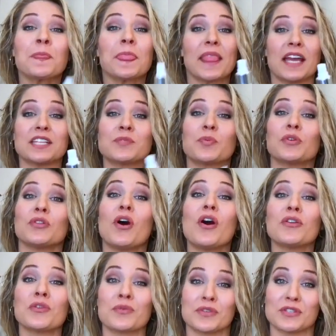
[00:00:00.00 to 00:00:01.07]
Now, to
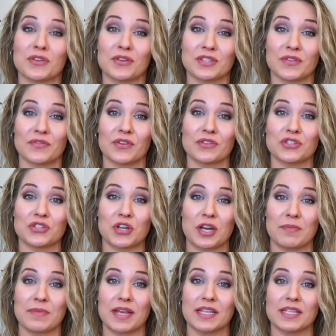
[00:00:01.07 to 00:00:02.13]
prolong the results of this
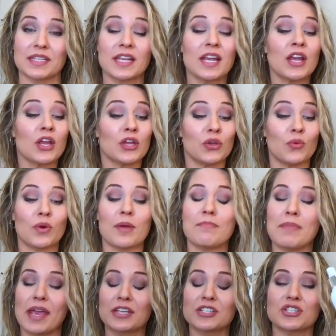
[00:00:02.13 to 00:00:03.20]
treatment, you want to
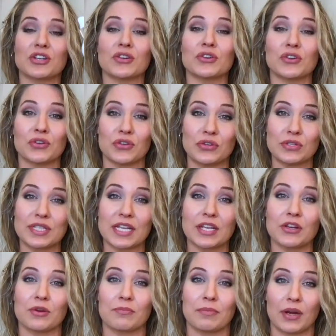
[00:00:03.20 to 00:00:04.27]
make sure you're using
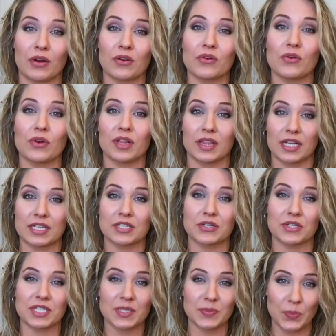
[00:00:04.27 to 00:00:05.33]
your Miracle
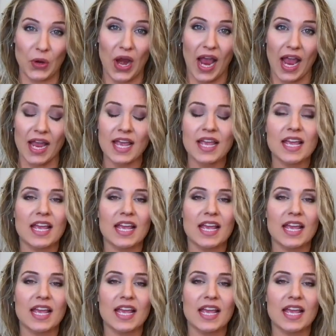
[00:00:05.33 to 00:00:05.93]
Elixir spray.